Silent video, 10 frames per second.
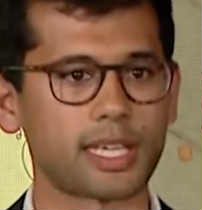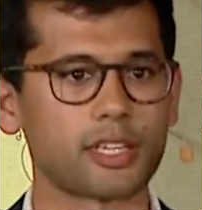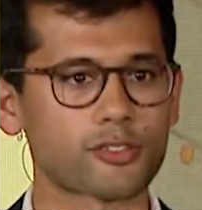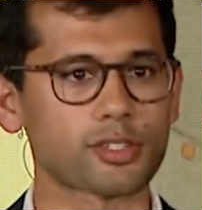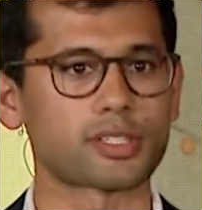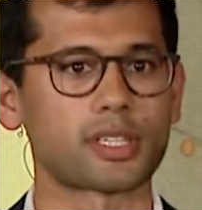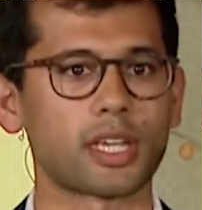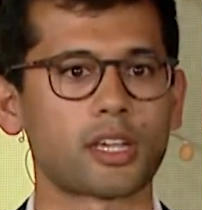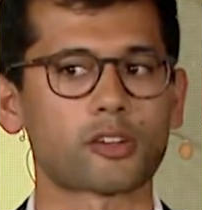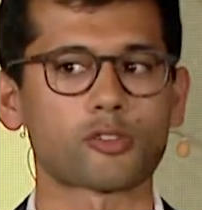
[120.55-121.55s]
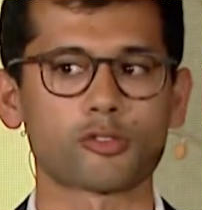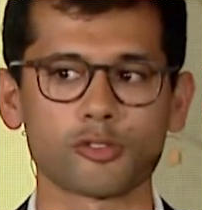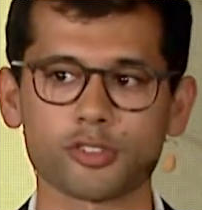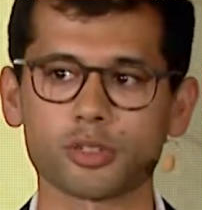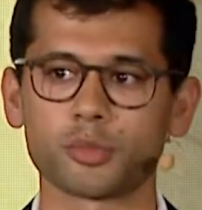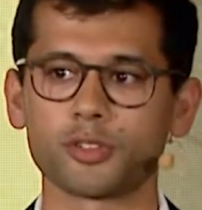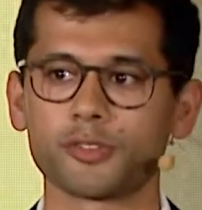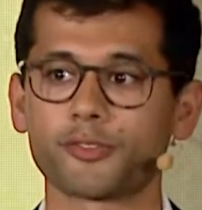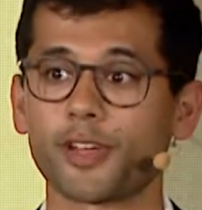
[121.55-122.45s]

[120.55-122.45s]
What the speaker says: interesting crucible for